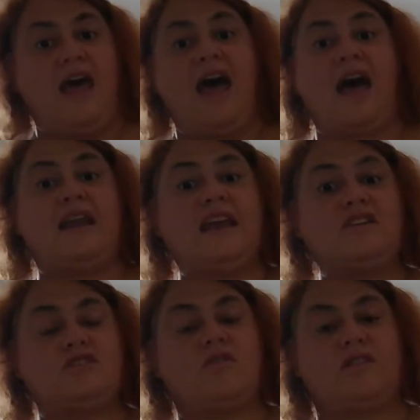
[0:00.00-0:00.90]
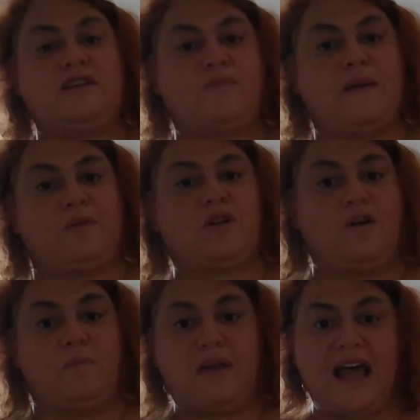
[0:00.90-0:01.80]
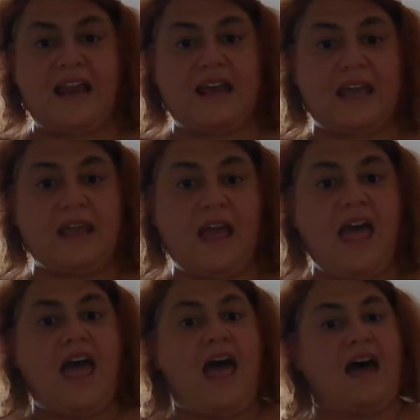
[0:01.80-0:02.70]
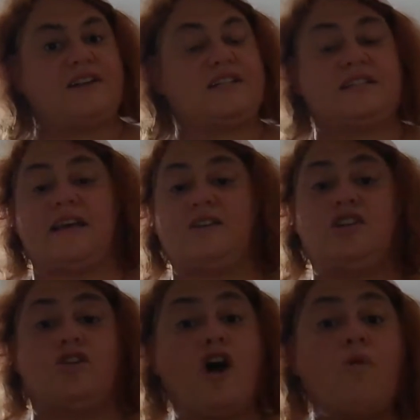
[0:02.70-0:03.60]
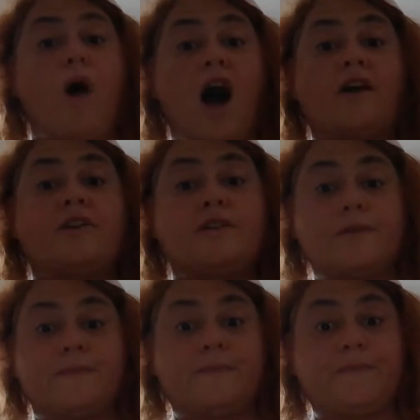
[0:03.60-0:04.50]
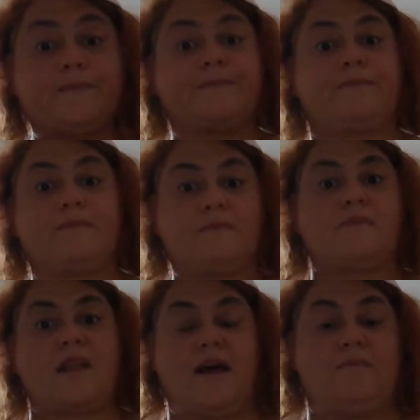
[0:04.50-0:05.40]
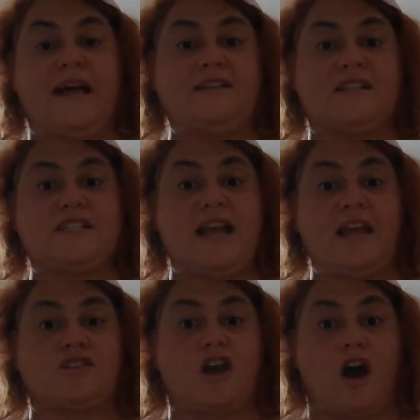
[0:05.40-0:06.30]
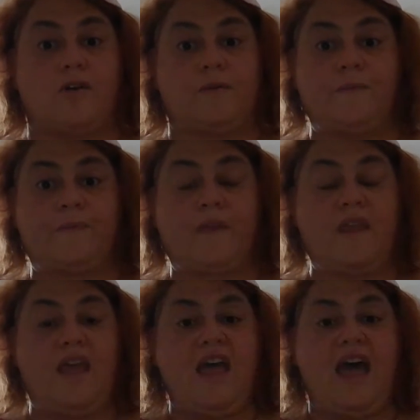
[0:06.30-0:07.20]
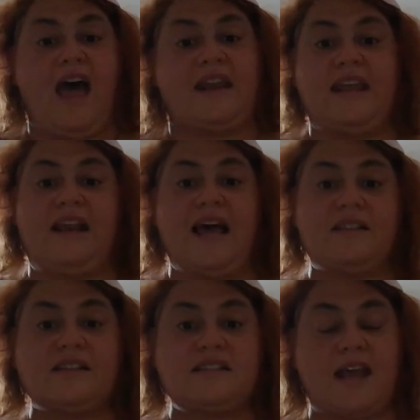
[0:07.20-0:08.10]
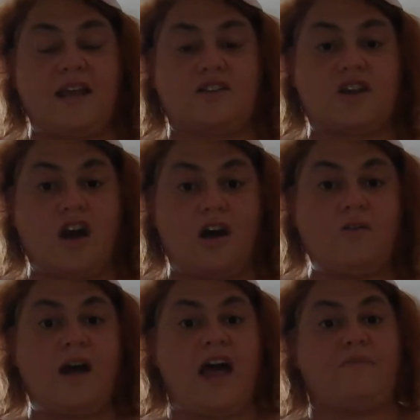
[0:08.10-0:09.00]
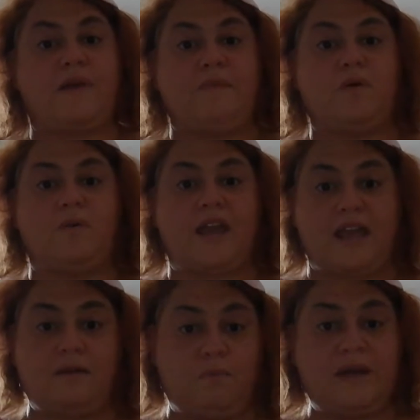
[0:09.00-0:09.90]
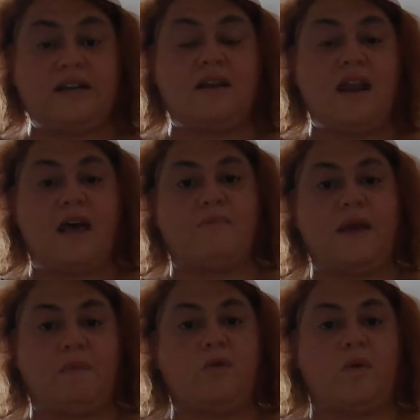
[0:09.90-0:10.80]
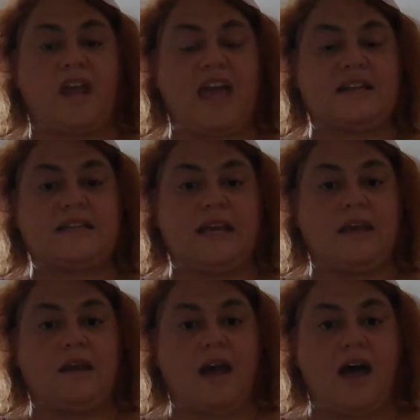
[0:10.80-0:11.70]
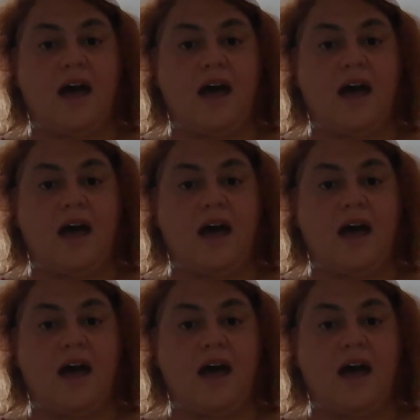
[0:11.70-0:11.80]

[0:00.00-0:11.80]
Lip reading: And he saw these people complaining and just said, you know what? I'm letting the snakes go. And he let the snakes go, and people were getting bitten, and people were getting